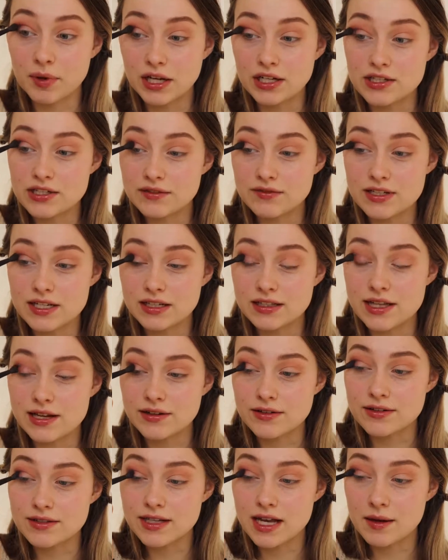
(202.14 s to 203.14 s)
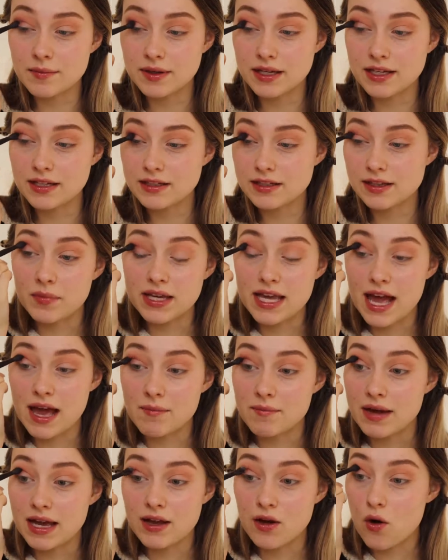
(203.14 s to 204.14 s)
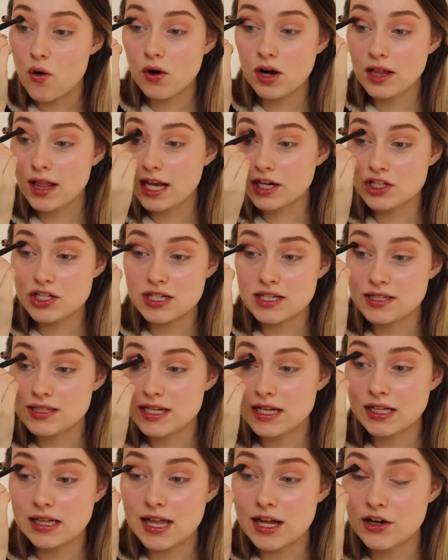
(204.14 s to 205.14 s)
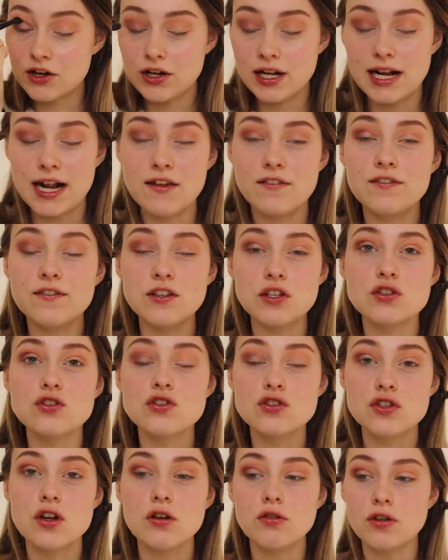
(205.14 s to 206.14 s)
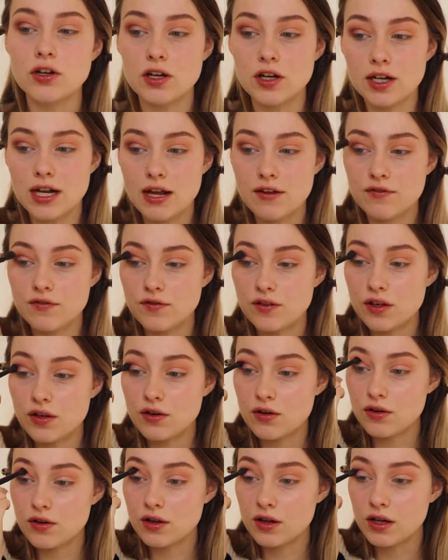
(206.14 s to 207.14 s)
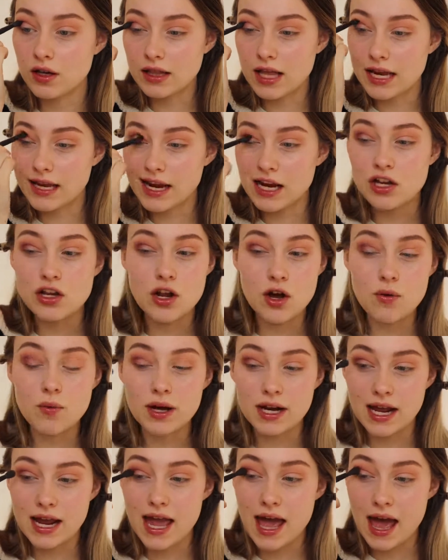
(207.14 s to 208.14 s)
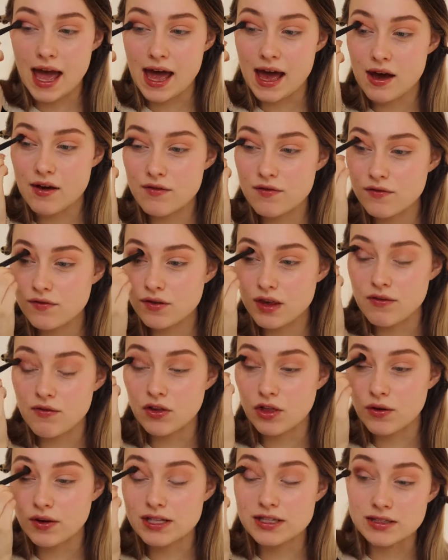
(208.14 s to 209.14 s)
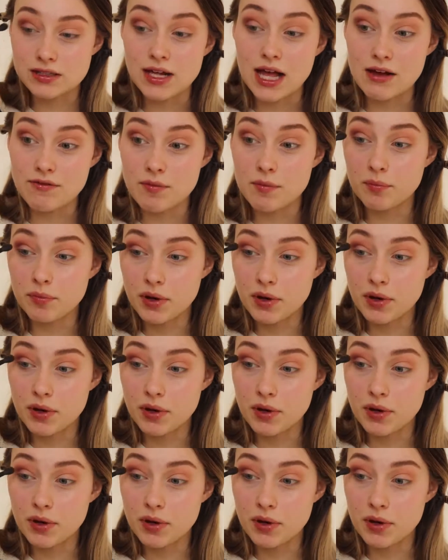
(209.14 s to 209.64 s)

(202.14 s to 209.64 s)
bunch of declutters coming. But yeah, my whole collection is decluttered and I feel so good. I feel like I know what I have, even though I still have a